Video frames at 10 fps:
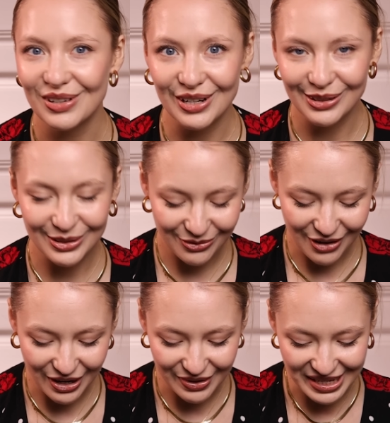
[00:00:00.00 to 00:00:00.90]
very good
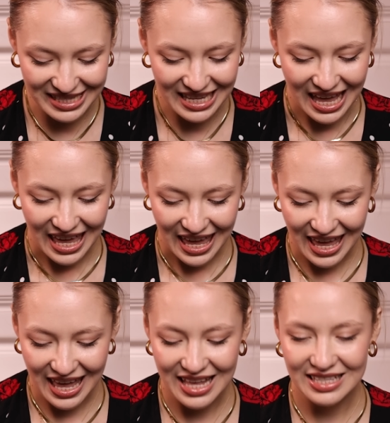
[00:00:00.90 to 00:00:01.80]
fragrance,
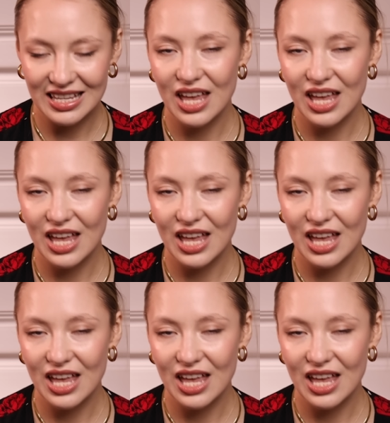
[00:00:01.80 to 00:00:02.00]
is